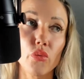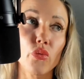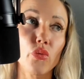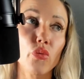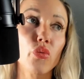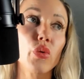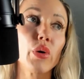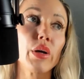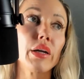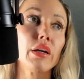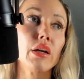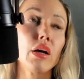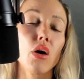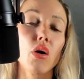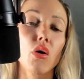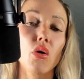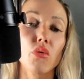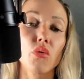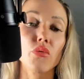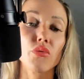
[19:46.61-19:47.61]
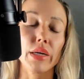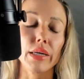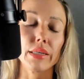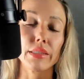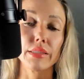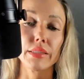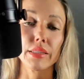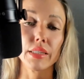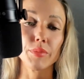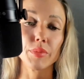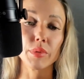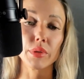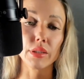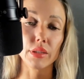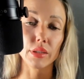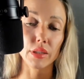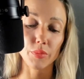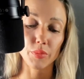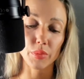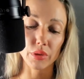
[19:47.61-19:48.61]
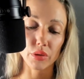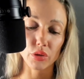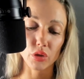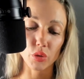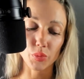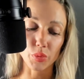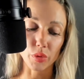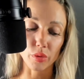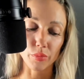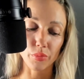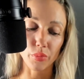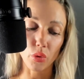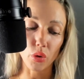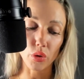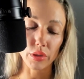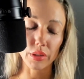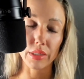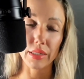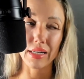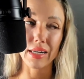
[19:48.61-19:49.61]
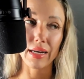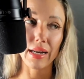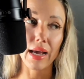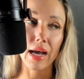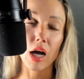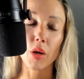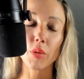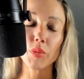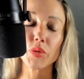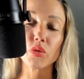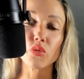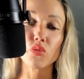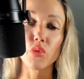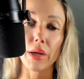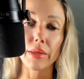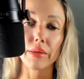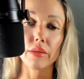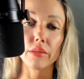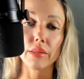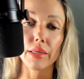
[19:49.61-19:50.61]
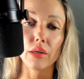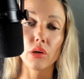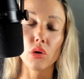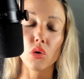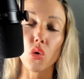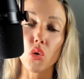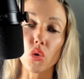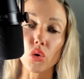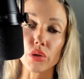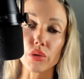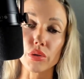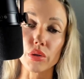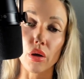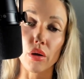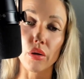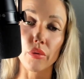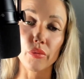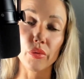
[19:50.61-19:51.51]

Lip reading: We know that deep sleep is super important, and it helps regulate cortisol.